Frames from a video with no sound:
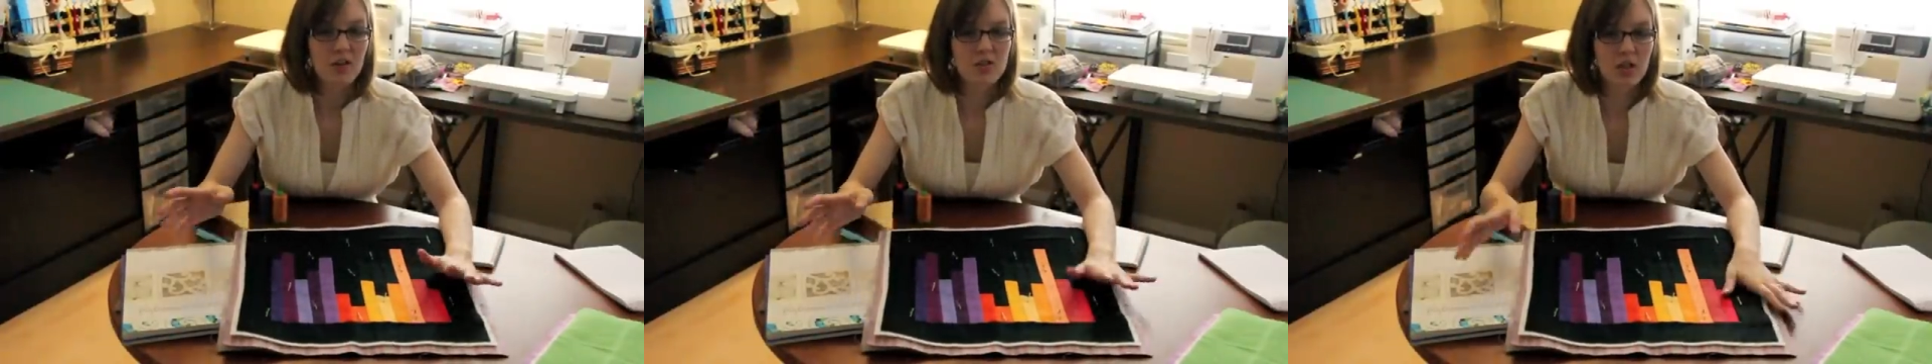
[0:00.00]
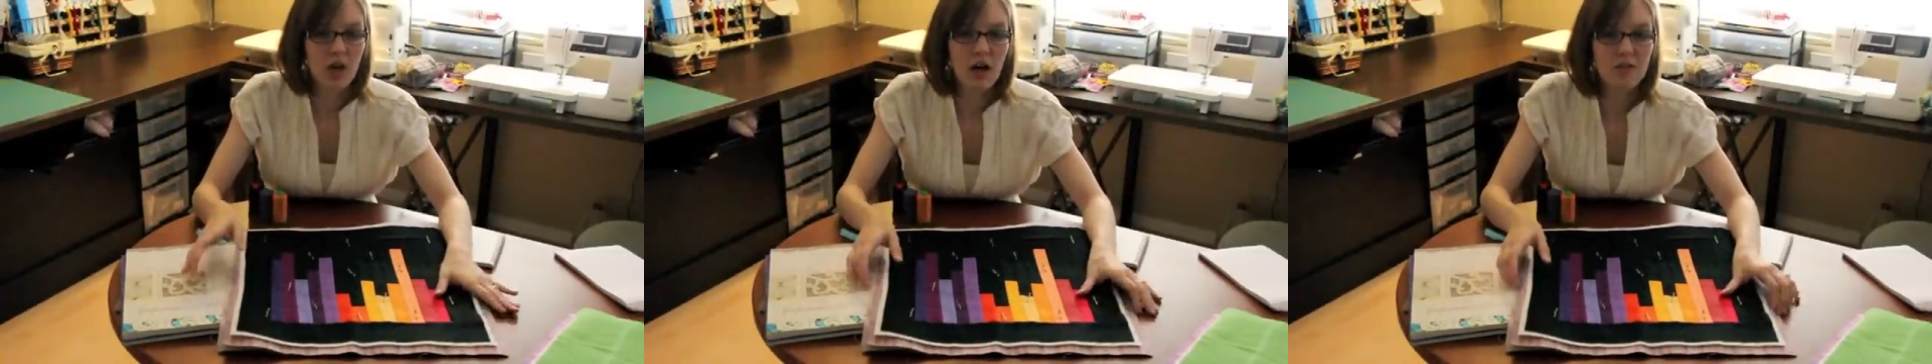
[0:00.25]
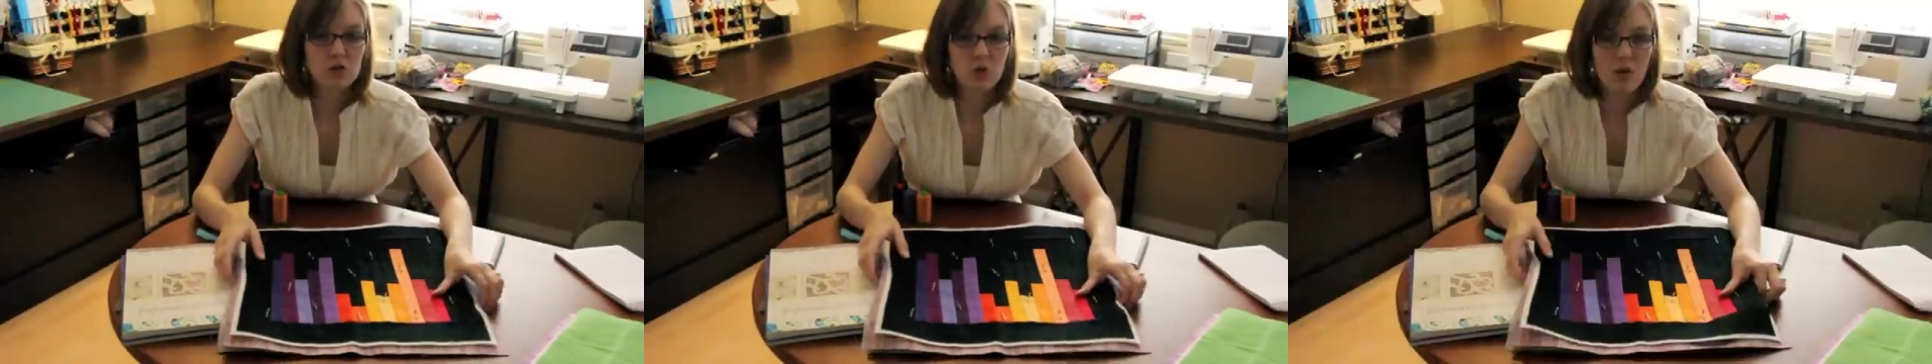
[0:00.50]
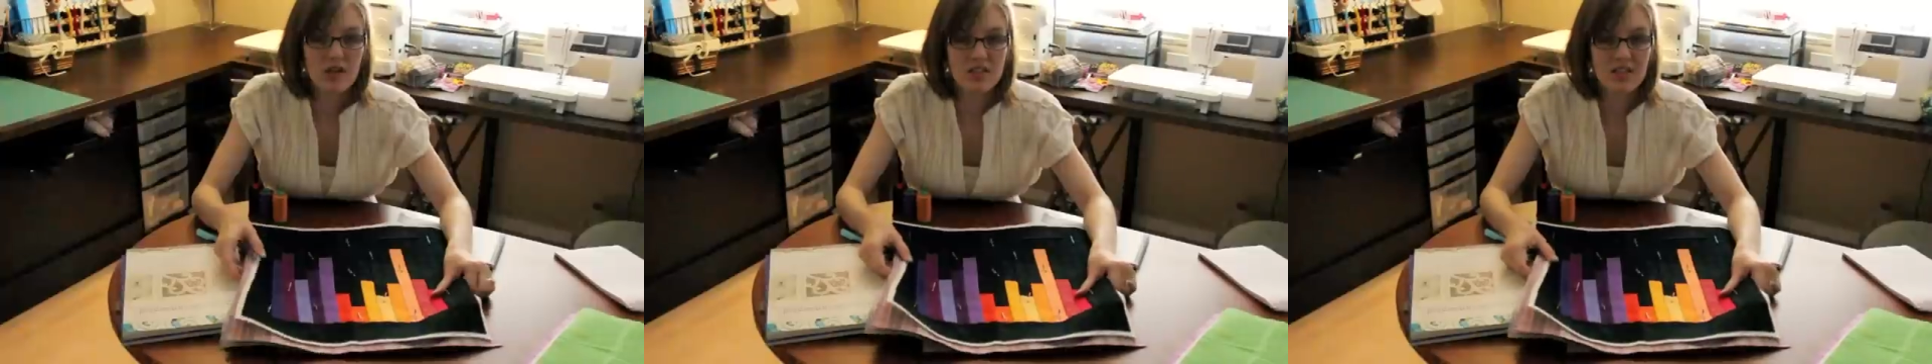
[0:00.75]
There's a lot of
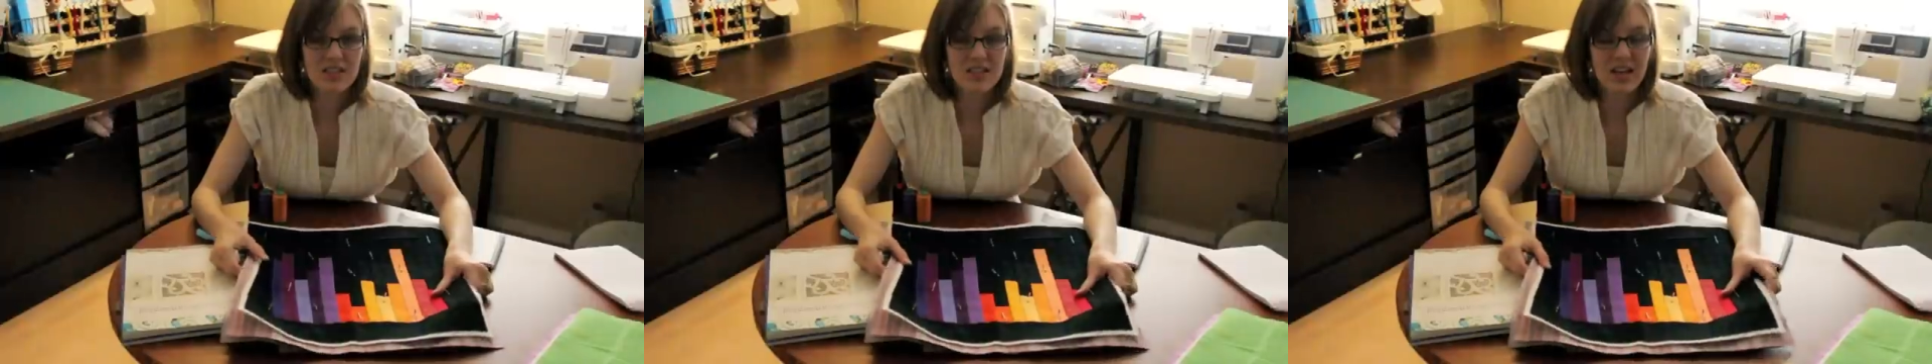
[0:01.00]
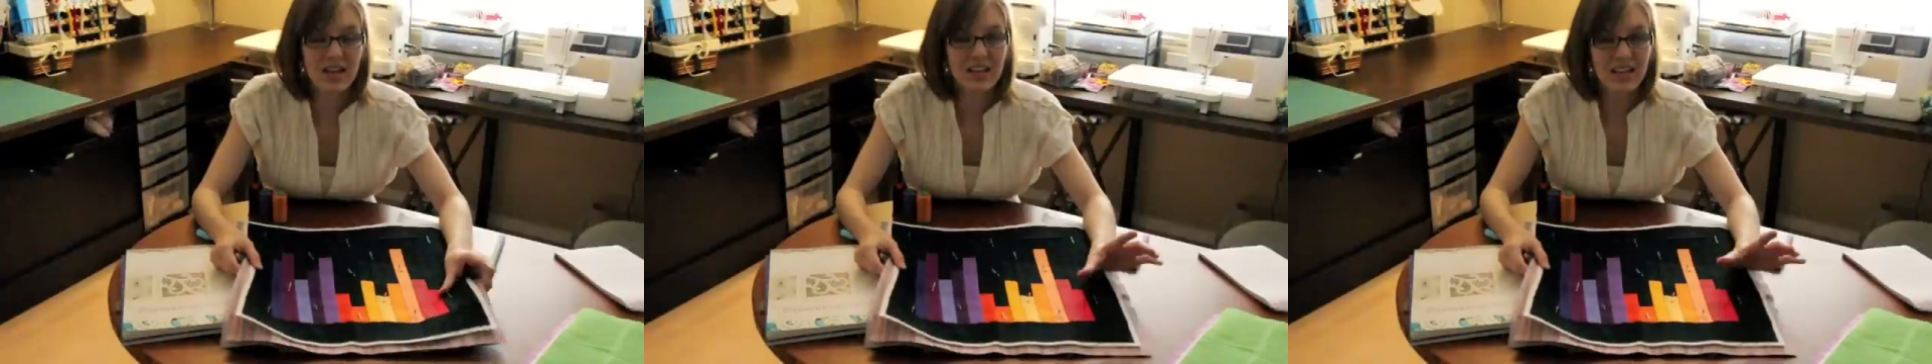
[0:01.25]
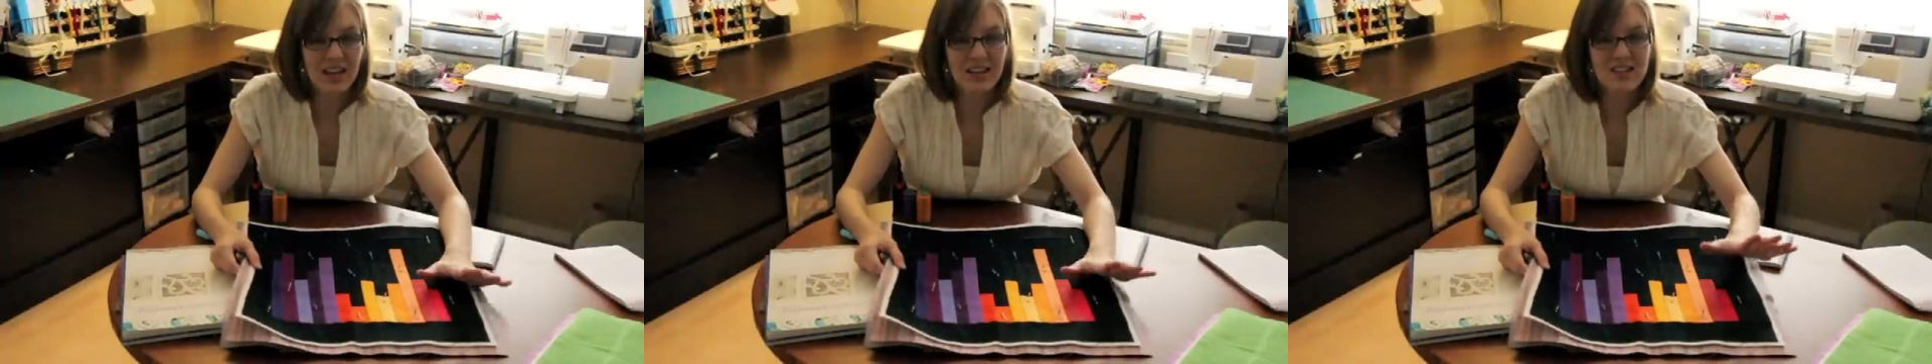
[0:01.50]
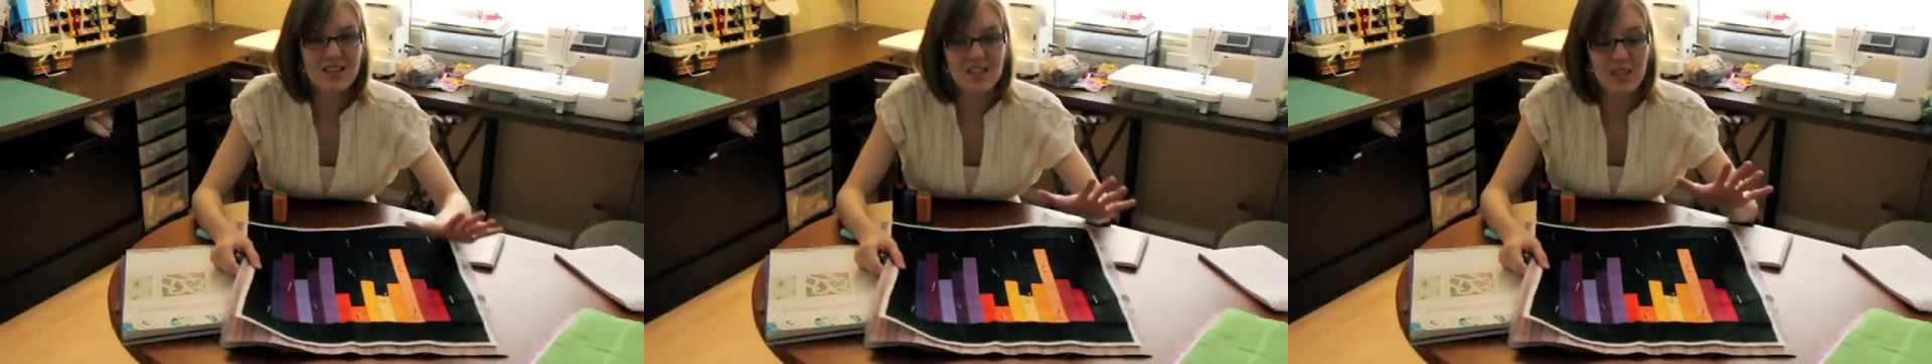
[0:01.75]
choices, and again,
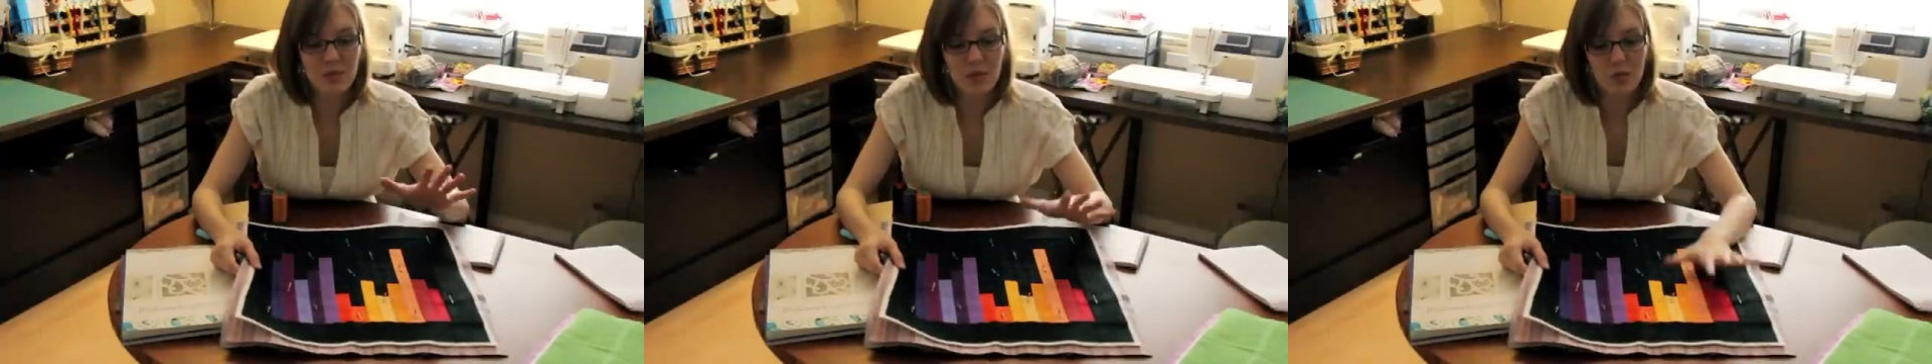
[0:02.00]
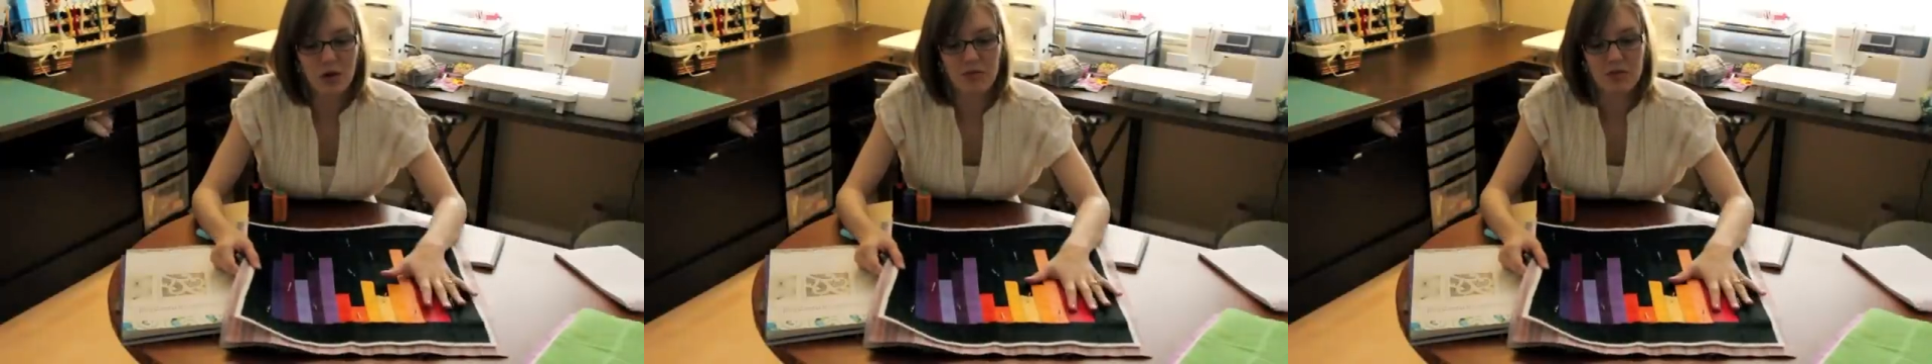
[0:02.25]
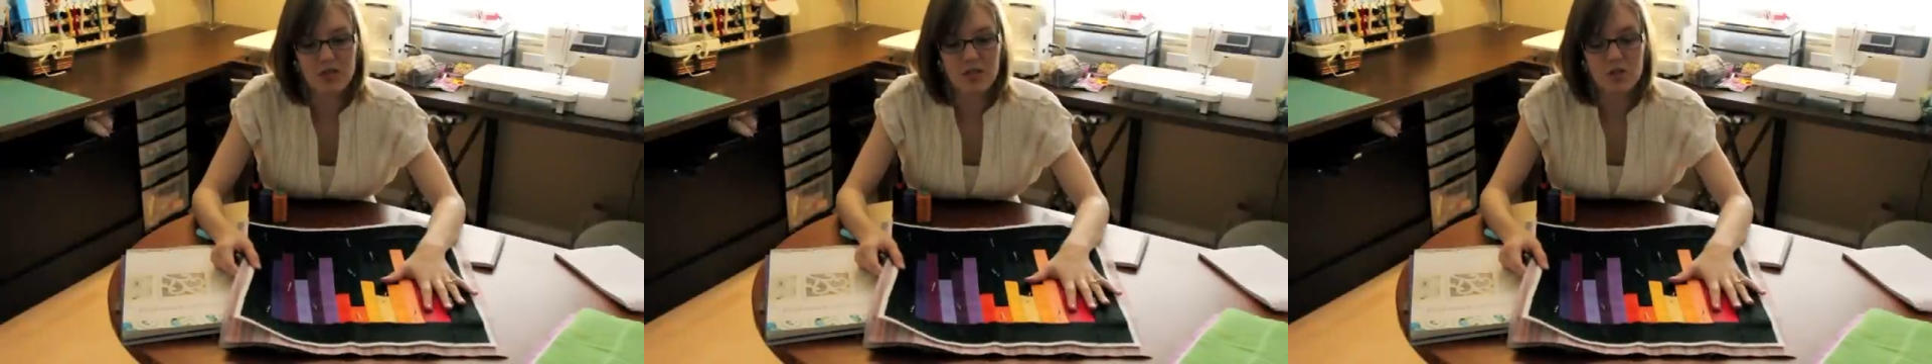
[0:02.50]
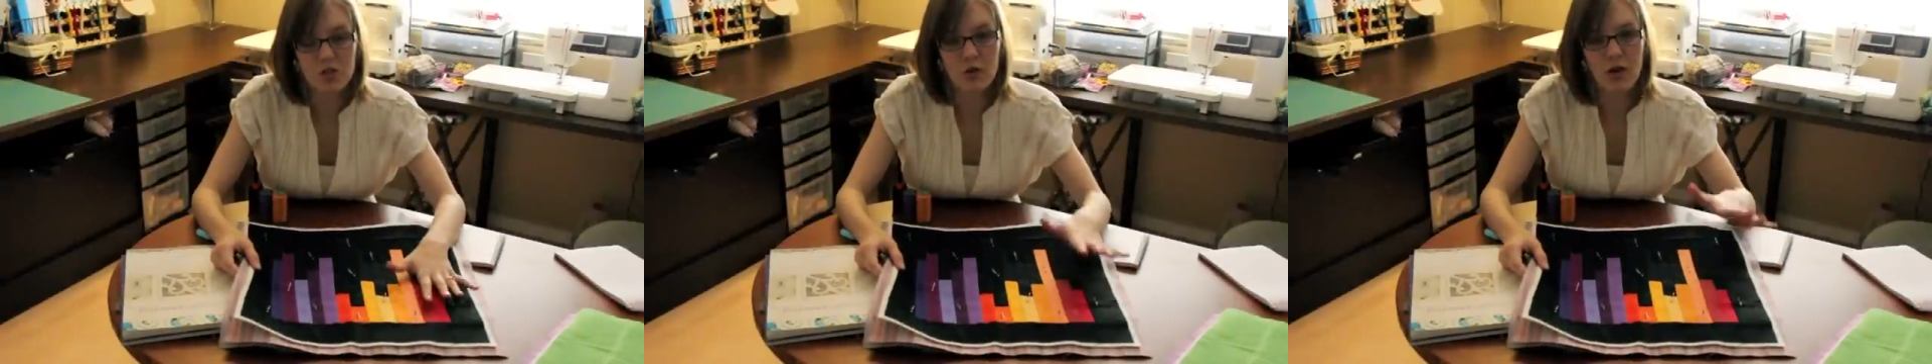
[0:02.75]
this is going to be a preference
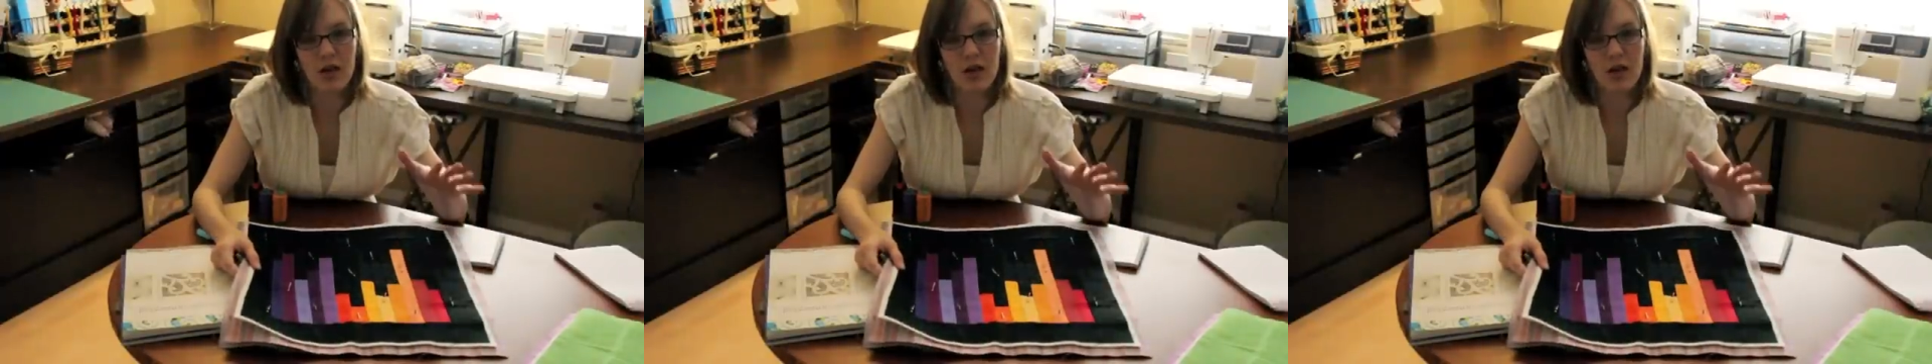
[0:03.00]
issue,